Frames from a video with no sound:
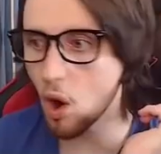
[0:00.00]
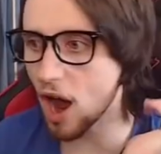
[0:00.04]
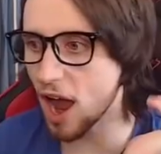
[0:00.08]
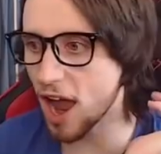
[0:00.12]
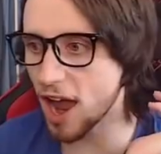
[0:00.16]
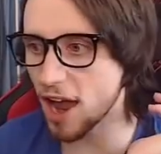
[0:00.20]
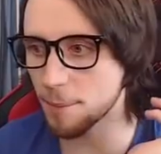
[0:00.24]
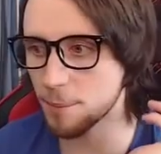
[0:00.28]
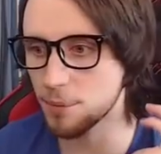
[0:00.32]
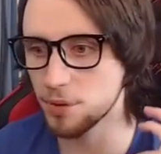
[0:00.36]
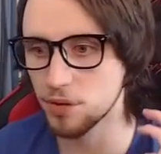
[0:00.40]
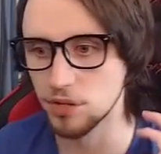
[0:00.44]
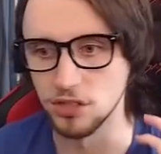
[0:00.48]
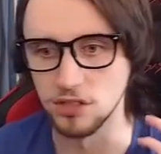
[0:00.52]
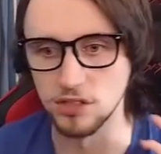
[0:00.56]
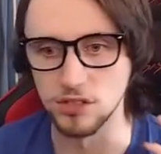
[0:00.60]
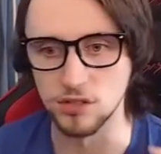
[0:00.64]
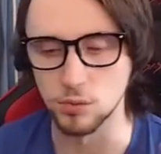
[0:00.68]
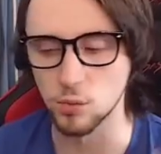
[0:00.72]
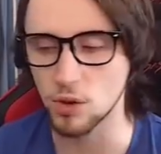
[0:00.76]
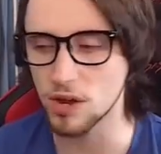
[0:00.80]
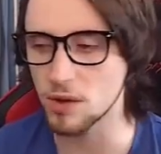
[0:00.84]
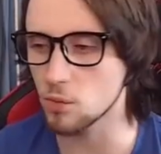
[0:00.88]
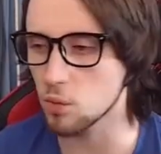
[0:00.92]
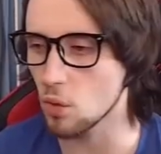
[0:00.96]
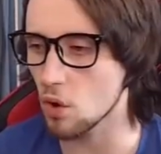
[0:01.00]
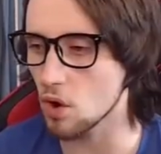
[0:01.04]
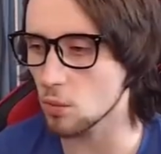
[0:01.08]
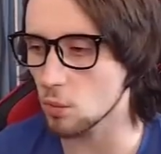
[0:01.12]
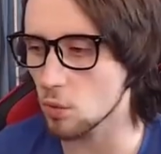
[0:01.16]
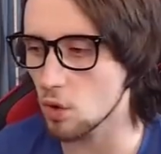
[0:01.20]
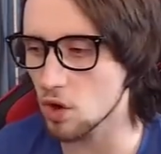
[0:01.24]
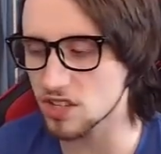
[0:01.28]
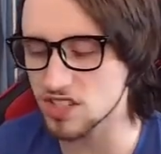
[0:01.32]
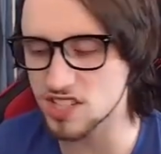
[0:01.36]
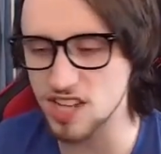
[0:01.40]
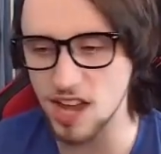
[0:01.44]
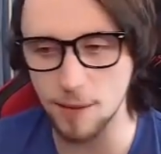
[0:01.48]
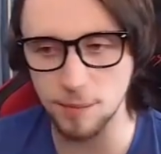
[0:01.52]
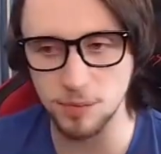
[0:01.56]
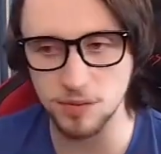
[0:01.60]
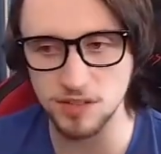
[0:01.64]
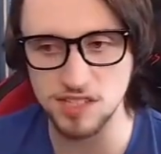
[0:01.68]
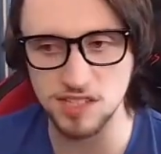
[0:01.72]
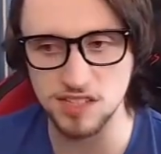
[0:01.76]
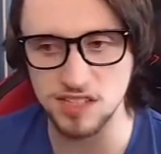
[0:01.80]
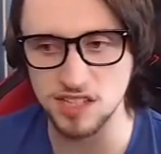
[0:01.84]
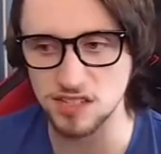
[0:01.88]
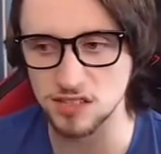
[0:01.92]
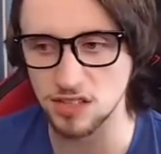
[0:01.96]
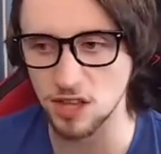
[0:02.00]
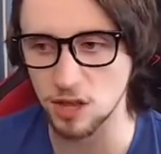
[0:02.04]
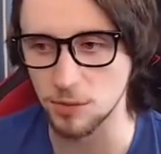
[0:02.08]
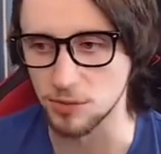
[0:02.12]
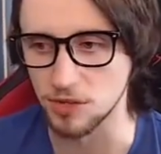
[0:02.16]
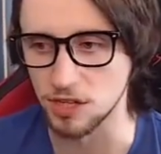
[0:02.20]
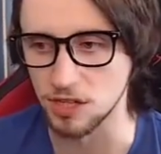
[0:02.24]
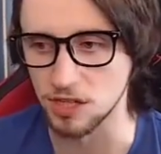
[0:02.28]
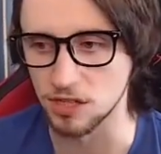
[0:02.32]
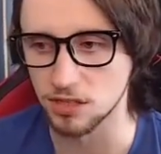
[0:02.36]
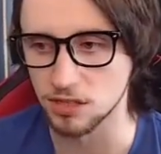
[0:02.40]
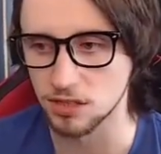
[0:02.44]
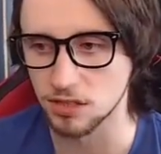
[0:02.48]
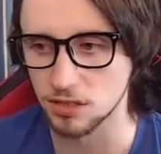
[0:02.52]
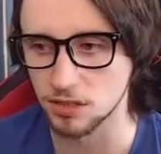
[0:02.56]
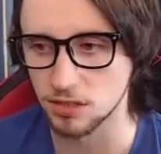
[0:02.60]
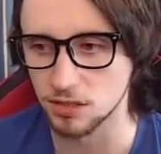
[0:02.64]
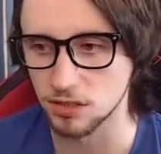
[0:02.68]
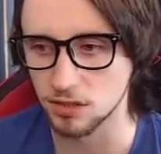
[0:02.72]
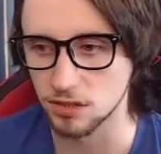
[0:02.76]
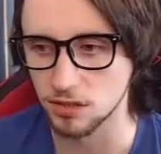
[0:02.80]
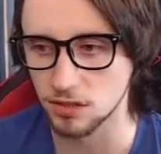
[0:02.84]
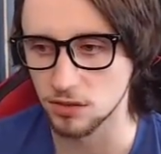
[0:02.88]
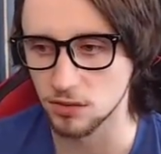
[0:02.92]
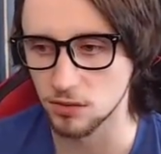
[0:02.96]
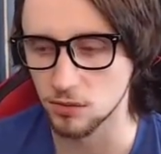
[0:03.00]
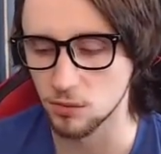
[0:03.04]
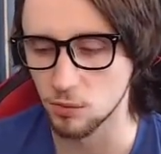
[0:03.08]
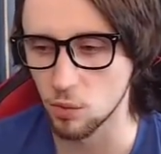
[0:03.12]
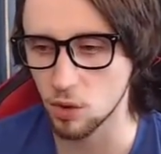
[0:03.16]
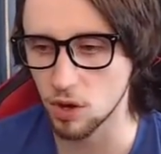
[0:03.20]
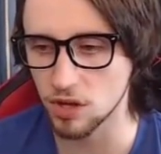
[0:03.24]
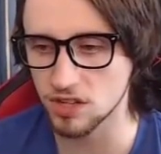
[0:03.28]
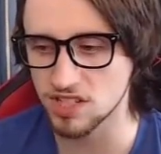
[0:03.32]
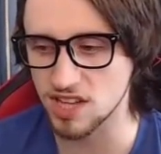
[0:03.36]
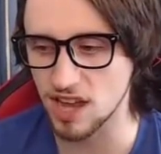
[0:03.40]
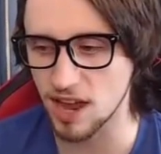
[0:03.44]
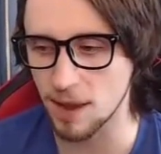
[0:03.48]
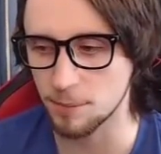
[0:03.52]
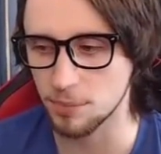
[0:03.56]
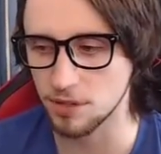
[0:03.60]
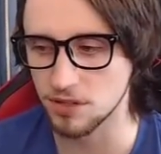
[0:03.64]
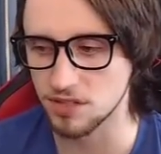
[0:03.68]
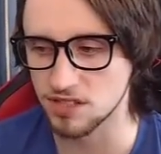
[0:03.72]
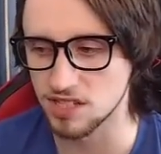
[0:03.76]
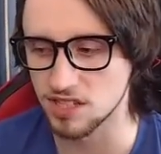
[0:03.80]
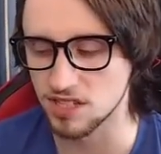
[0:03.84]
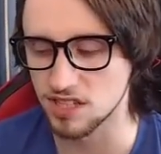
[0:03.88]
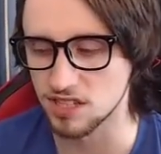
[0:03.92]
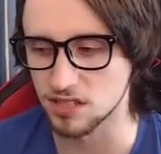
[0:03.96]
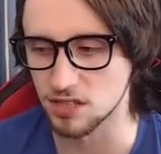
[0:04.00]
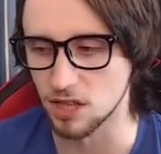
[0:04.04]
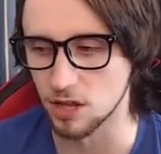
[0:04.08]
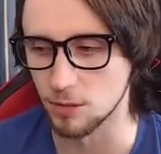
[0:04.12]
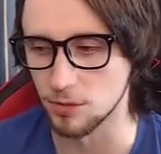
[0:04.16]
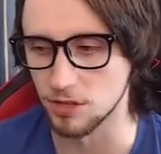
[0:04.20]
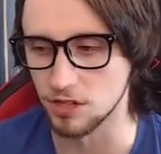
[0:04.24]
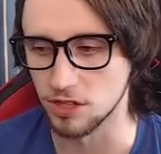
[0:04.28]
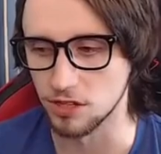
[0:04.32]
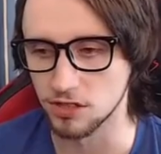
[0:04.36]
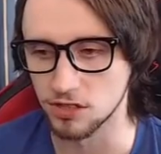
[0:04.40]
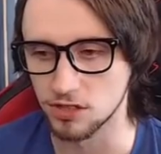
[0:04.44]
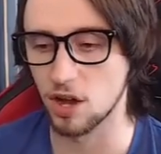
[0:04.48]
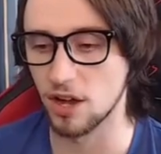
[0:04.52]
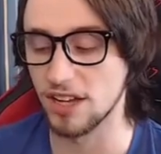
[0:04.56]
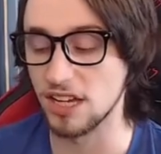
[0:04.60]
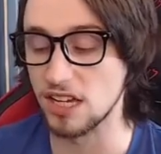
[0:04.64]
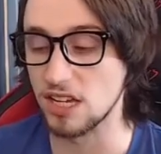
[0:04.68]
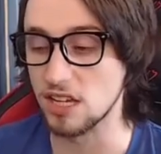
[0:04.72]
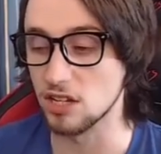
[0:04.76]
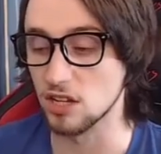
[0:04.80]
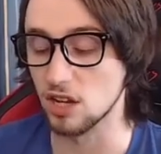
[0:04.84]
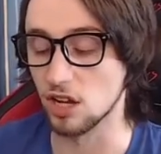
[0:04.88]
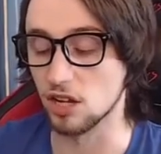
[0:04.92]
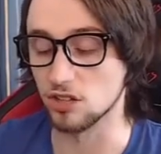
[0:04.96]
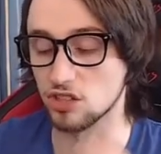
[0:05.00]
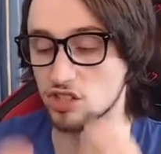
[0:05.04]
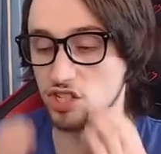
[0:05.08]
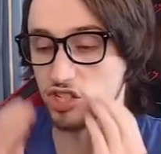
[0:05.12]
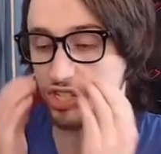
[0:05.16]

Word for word: What happened? Wait, what, what has happened to this lobby? What has happened to this lobby? I uh,